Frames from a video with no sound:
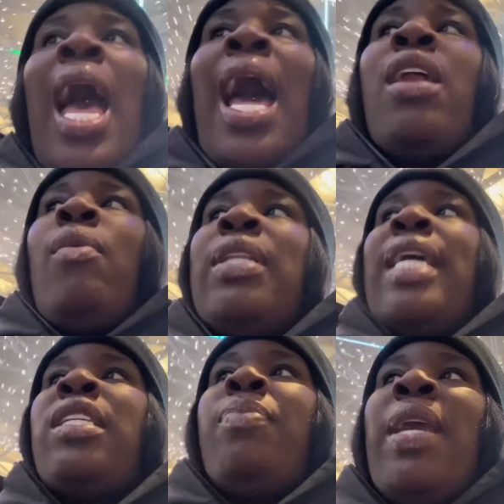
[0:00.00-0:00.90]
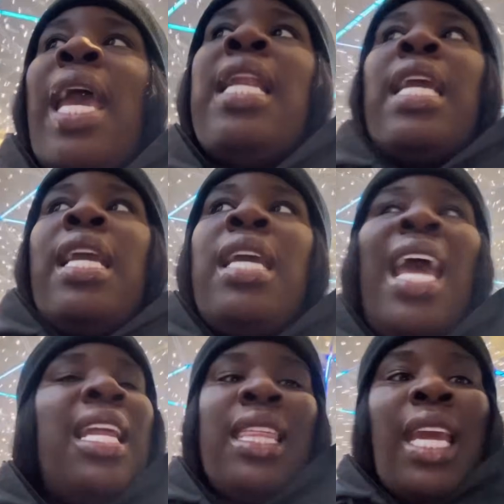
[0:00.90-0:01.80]
I don't want there to be
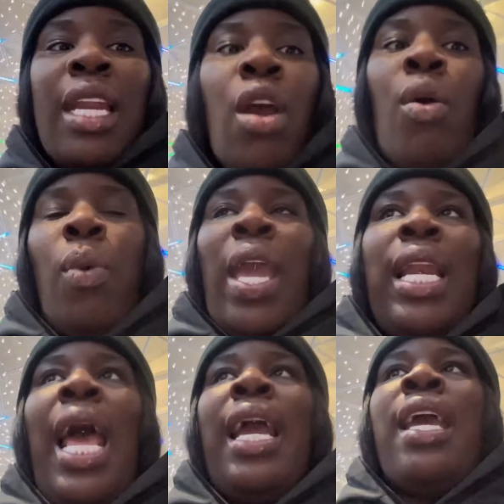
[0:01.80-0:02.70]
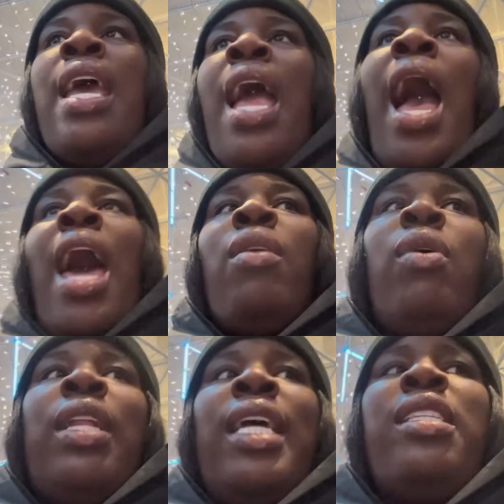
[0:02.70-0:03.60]
anything in her way. Like, I don't
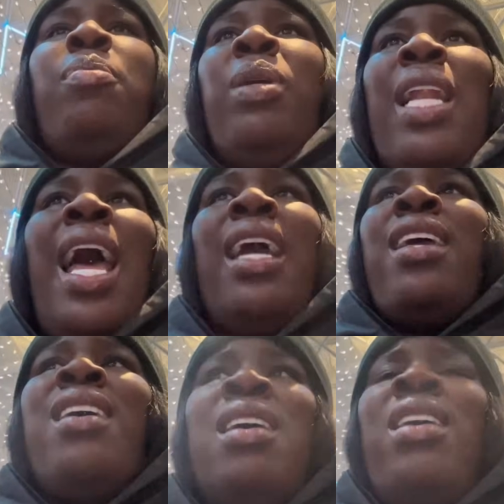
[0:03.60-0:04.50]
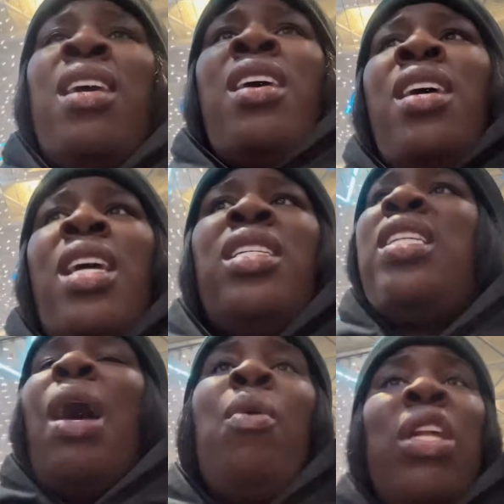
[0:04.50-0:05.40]
want there to be like,
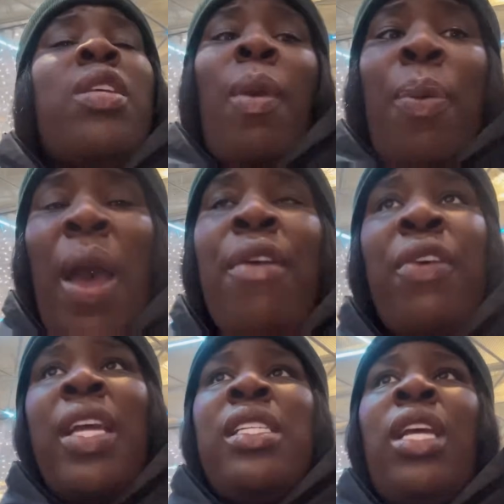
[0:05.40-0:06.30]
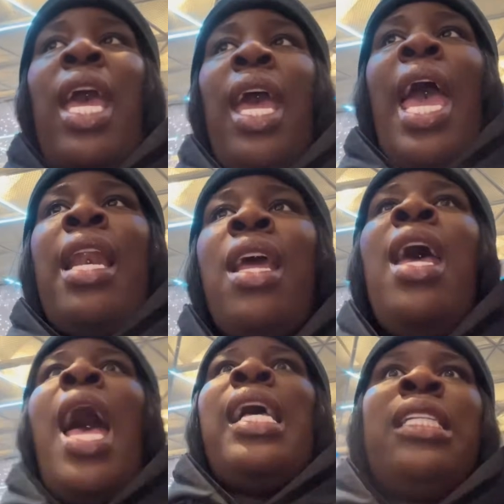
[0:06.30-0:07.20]
just, I want it to be perfect to get it. And
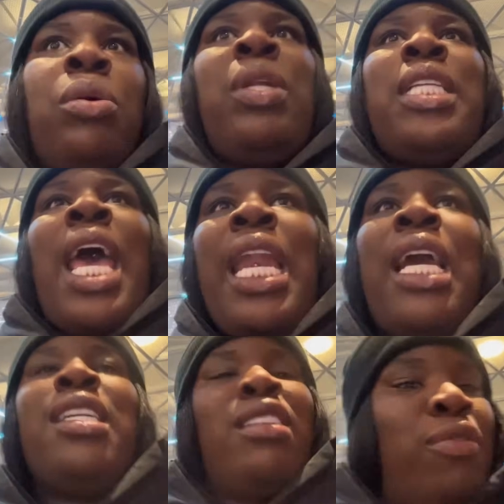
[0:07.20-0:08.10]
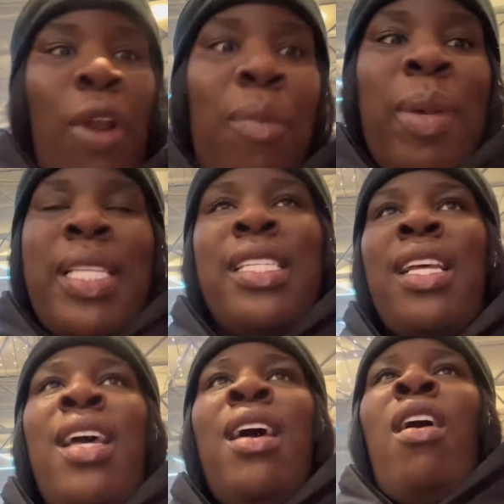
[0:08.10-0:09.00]
I still need to edit because it's Vlogmas.
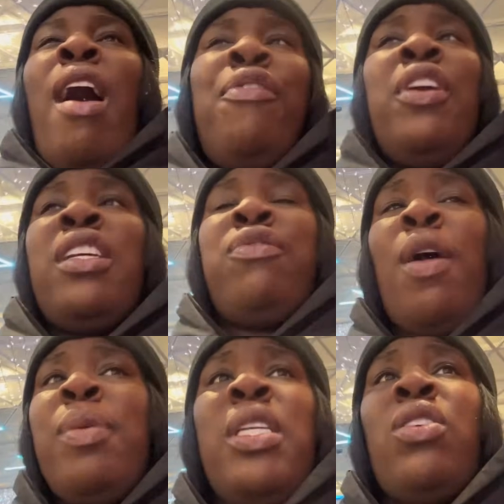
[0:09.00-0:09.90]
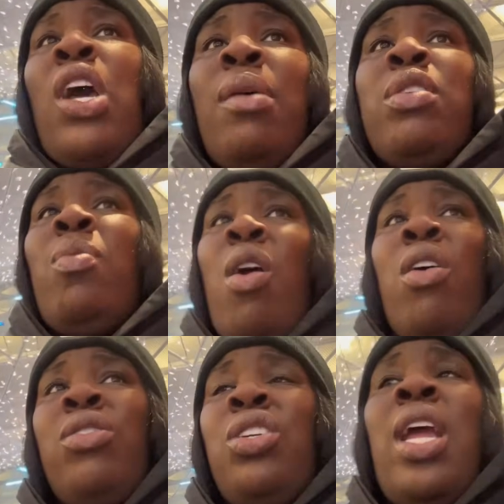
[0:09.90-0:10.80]
I think this Vlogmas is going up
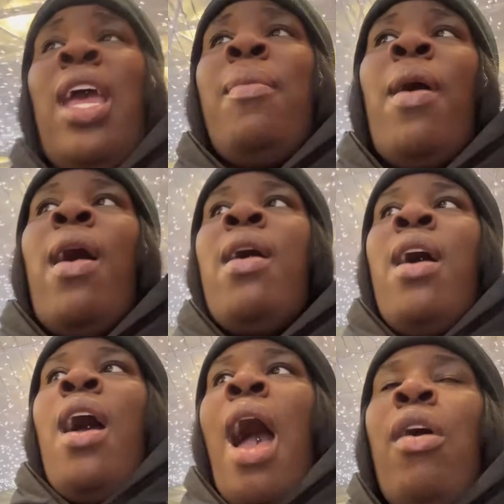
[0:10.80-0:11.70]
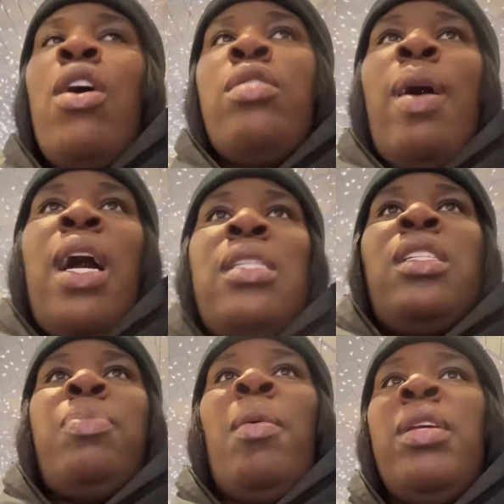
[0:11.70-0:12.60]
tomorrow to get it. But I'll go to my cousin's
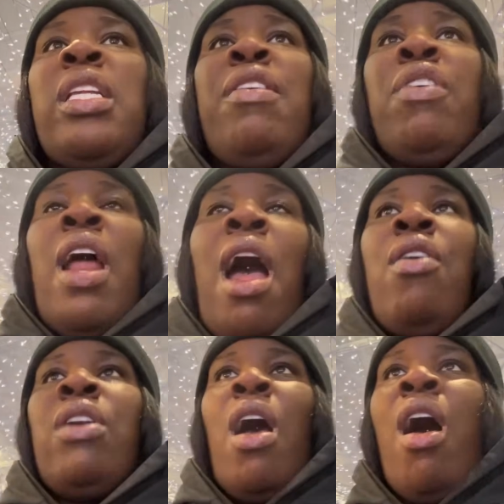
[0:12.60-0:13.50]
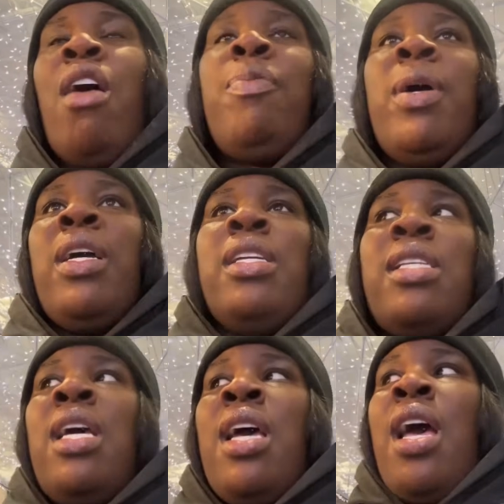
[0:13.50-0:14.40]
and probably stay for an hour and a half because
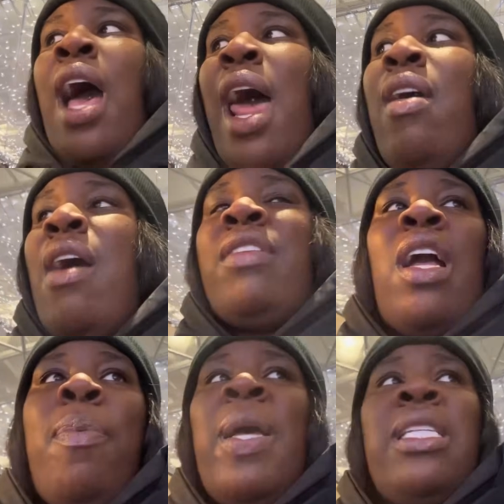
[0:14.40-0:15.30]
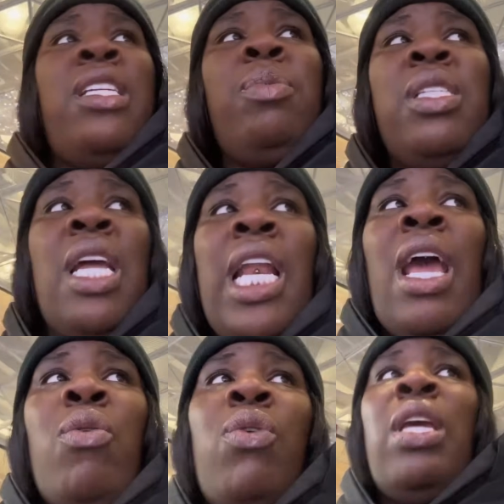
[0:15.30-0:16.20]
I don't have the capacity to be staying there
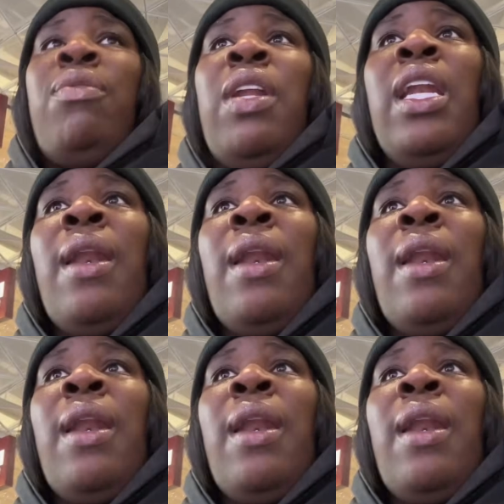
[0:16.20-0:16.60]
all evening.